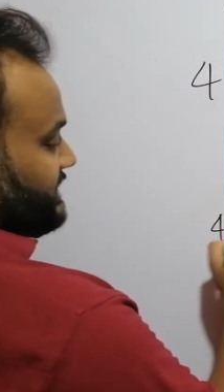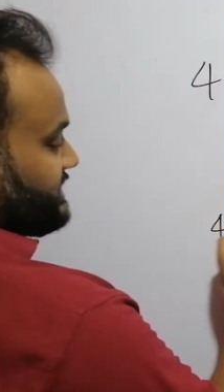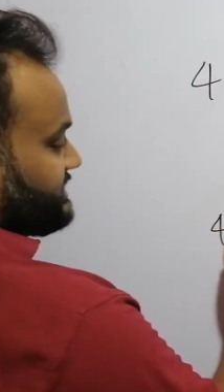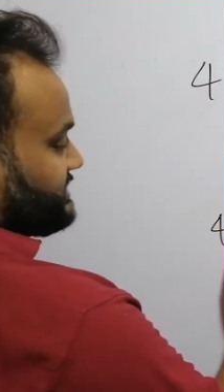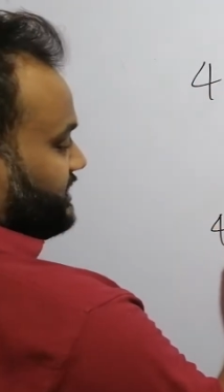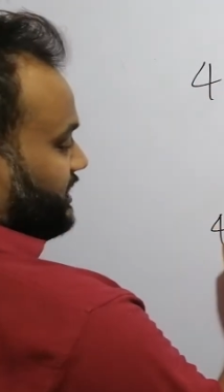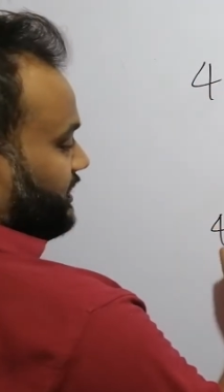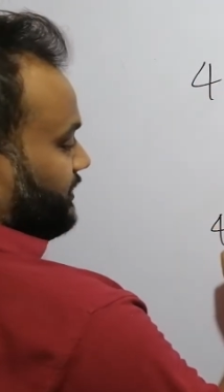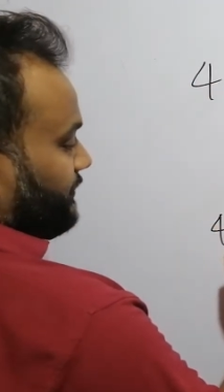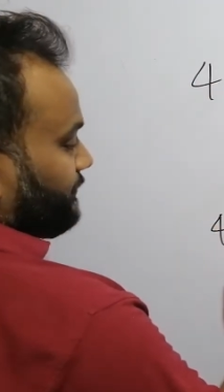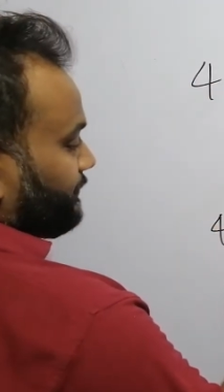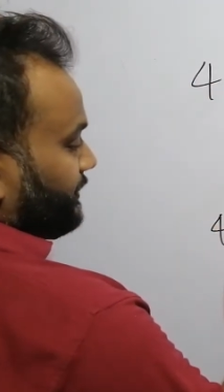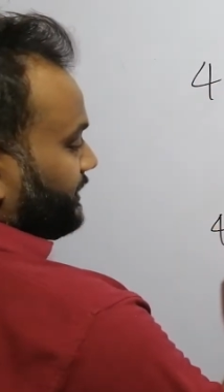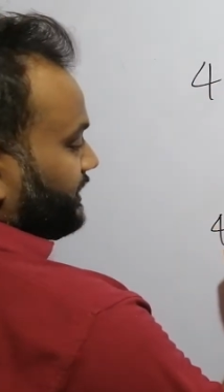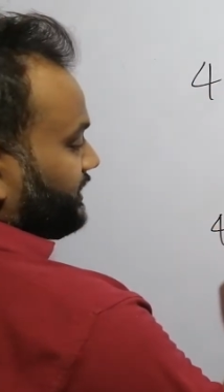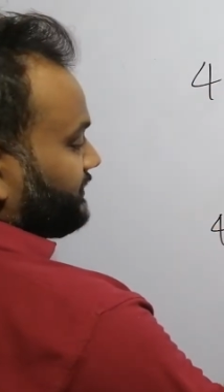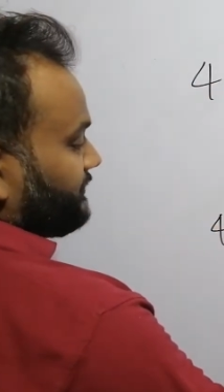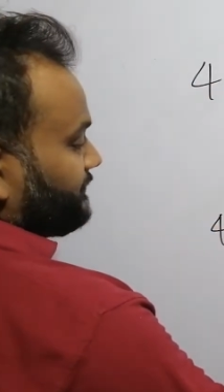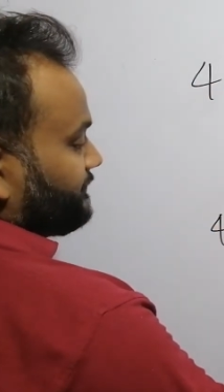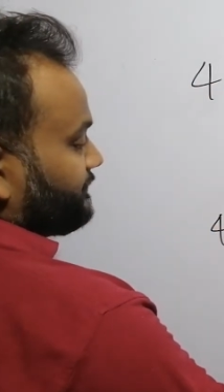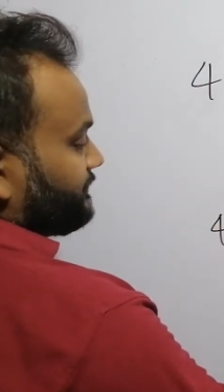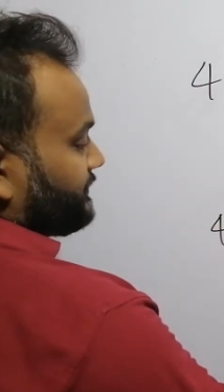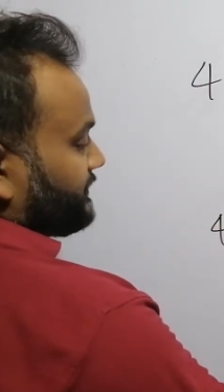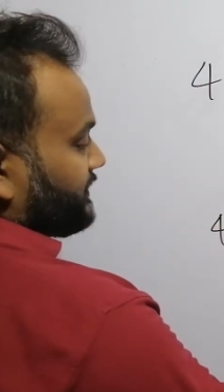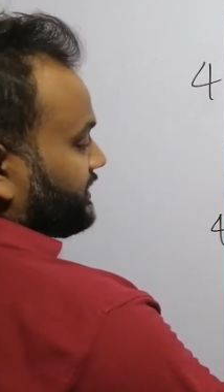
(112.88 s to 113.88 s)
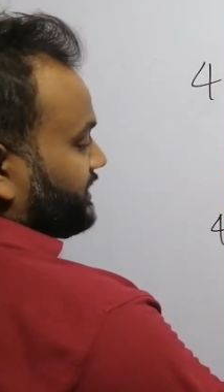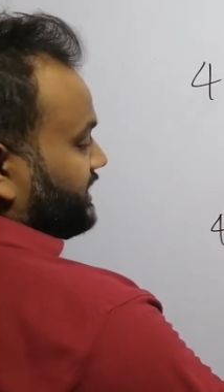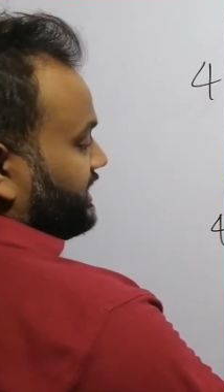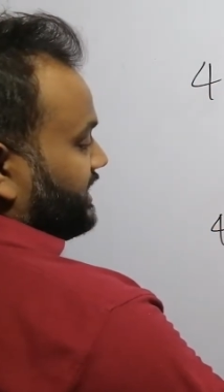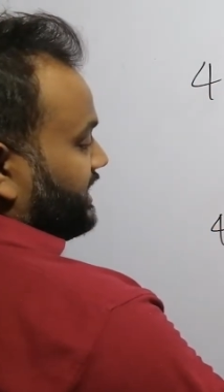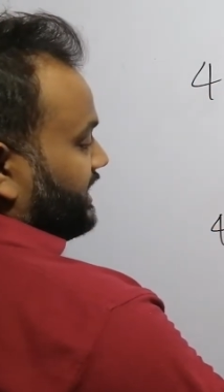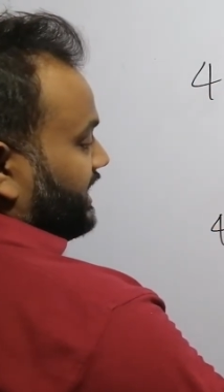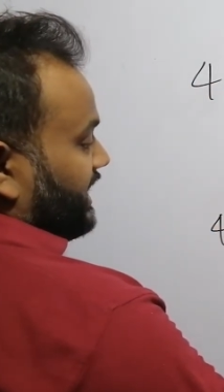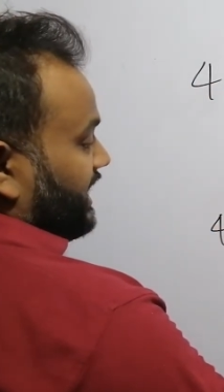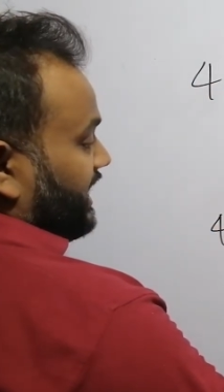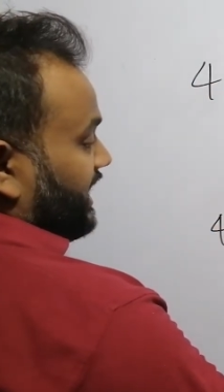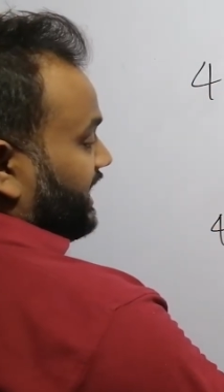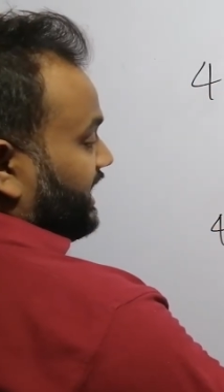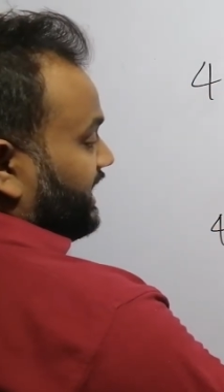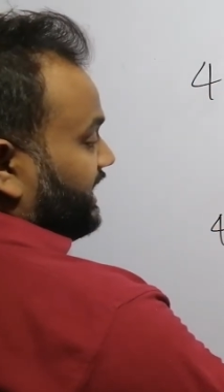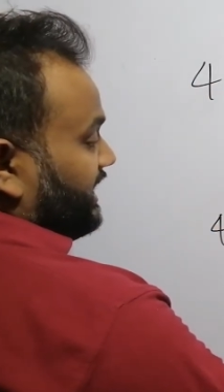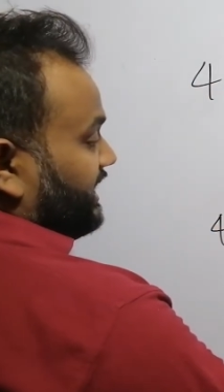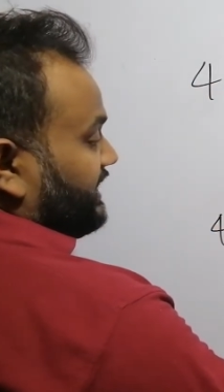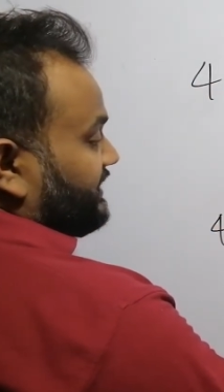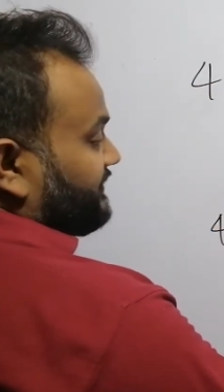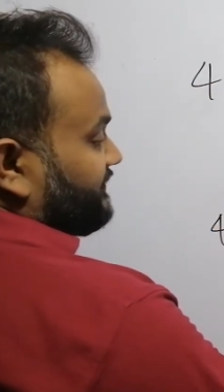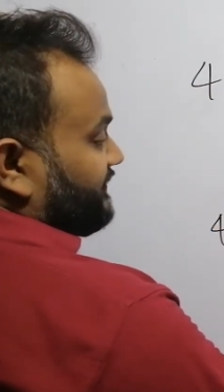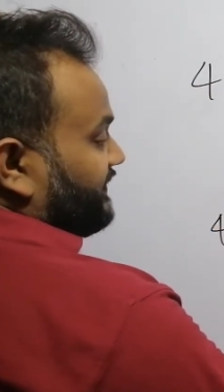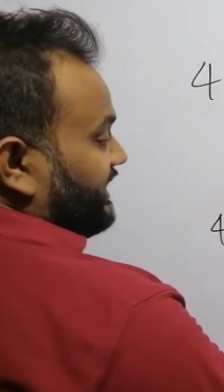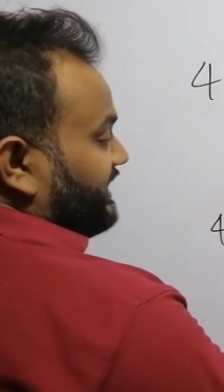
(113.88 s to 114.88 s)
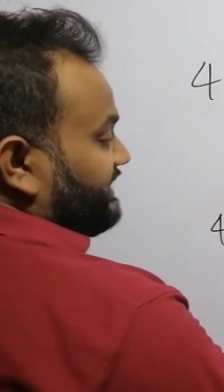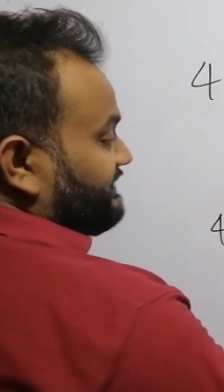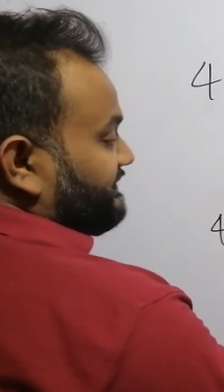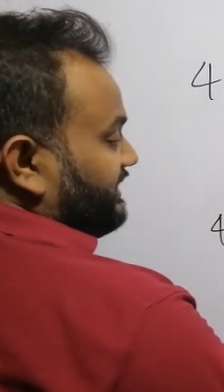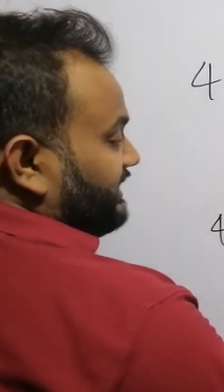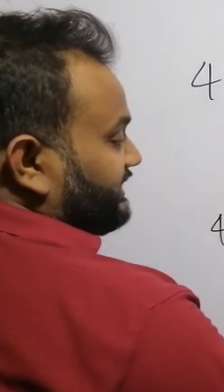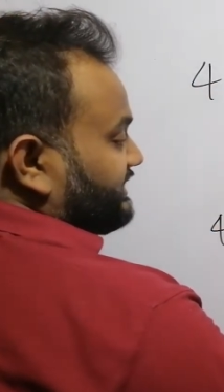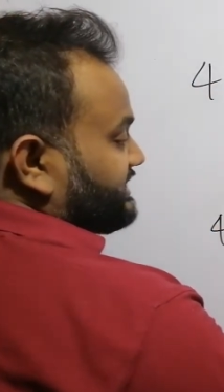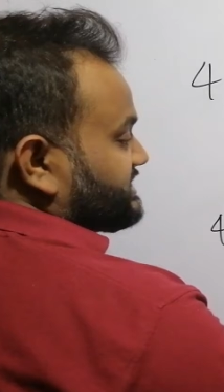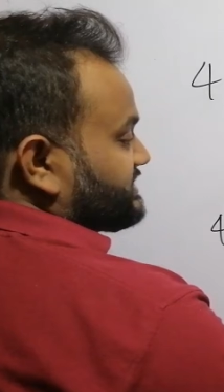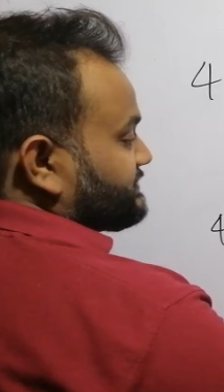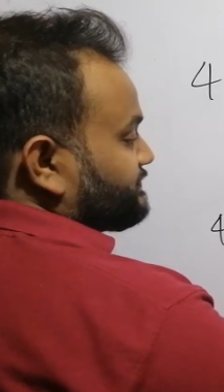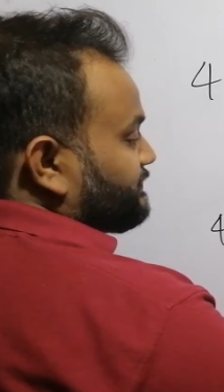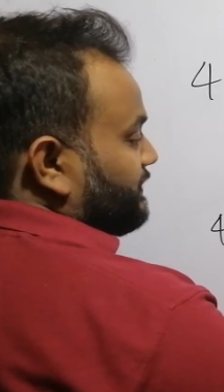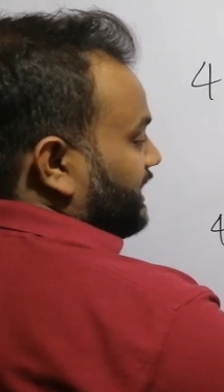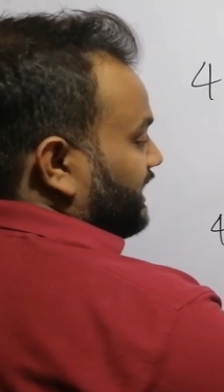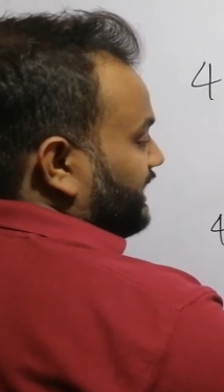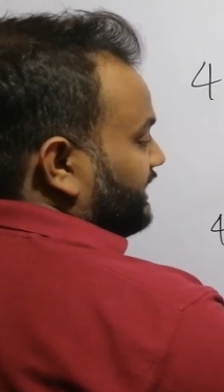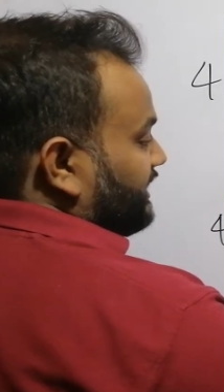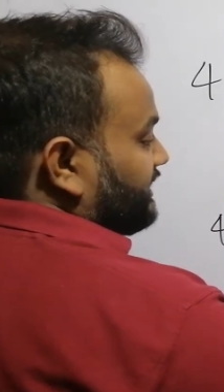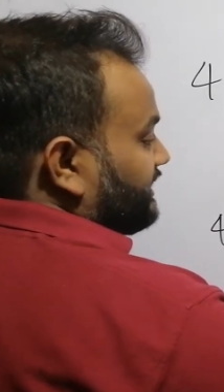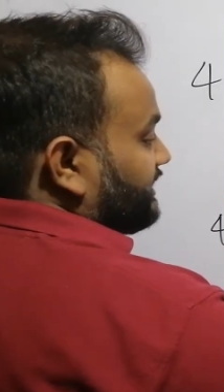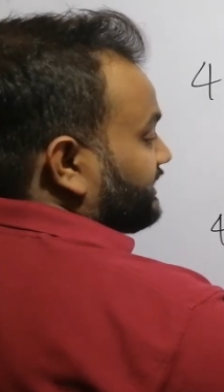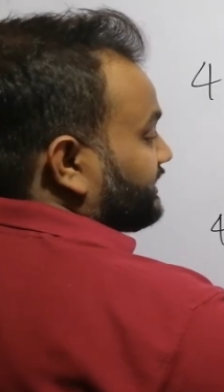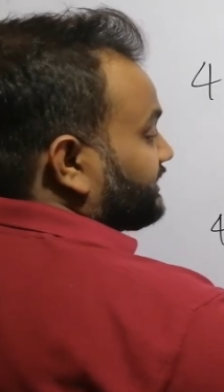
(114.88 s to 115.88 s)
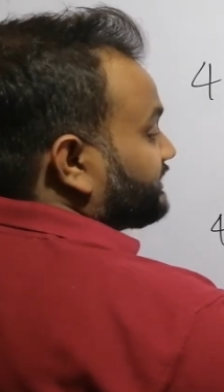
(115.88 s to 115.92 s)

example, and if I divide this by